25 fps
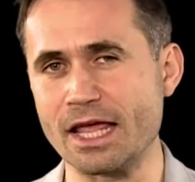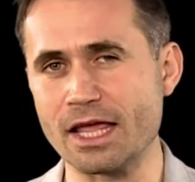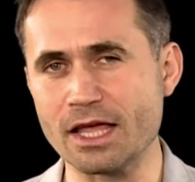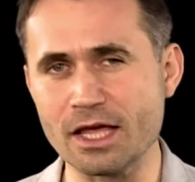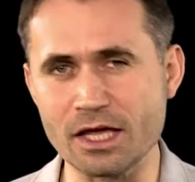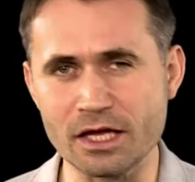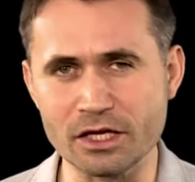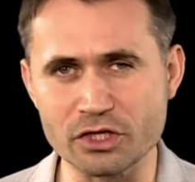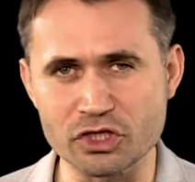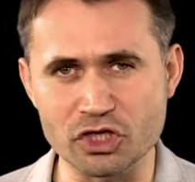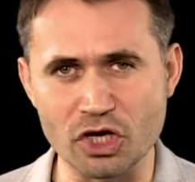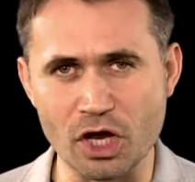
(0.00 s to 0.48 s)

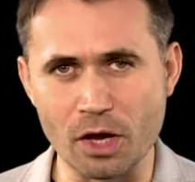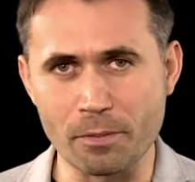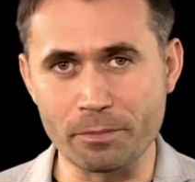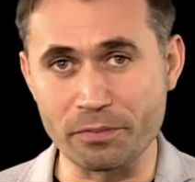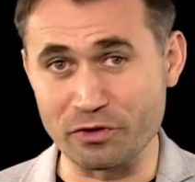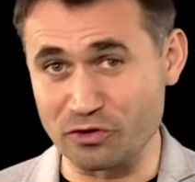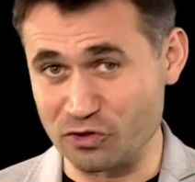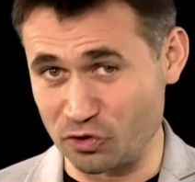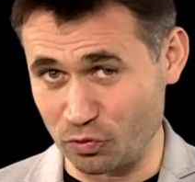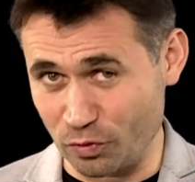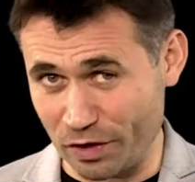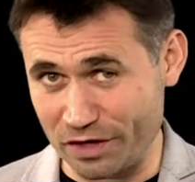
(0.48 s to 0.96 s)
each
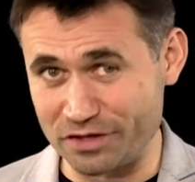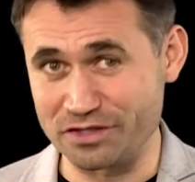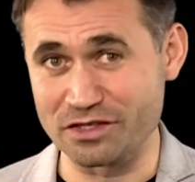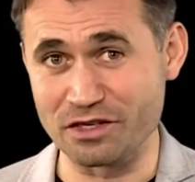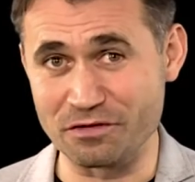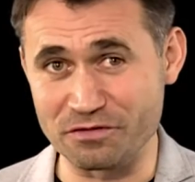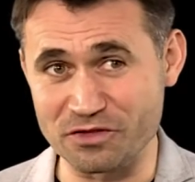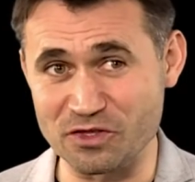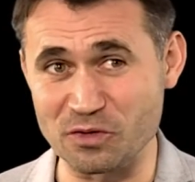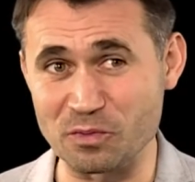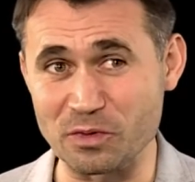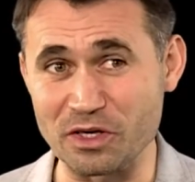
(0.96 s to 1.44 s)

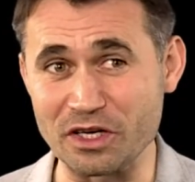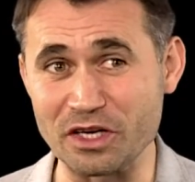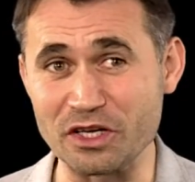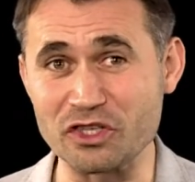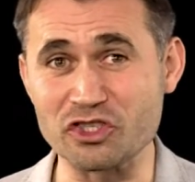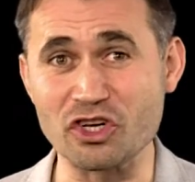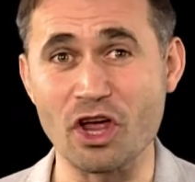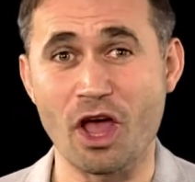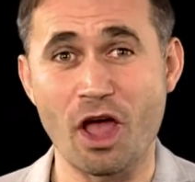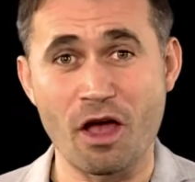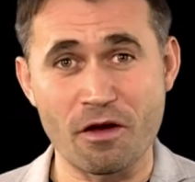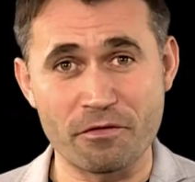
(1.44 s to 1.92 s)
persuasive
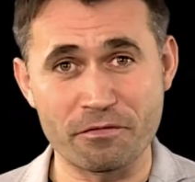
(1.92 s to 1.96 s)
speech.